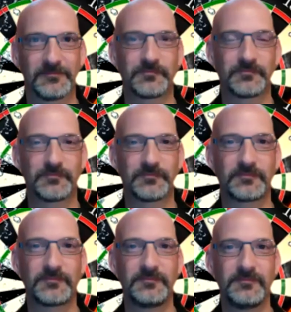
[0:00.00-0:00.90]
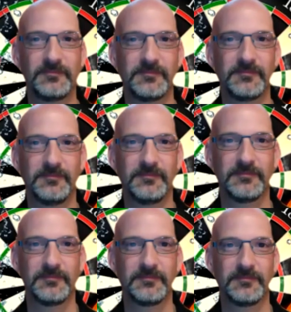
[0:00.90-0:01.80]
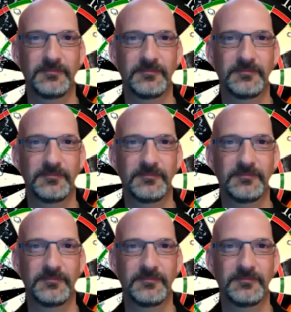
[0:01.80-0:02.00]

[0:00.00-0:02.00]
nationals, and we're just like, yeah,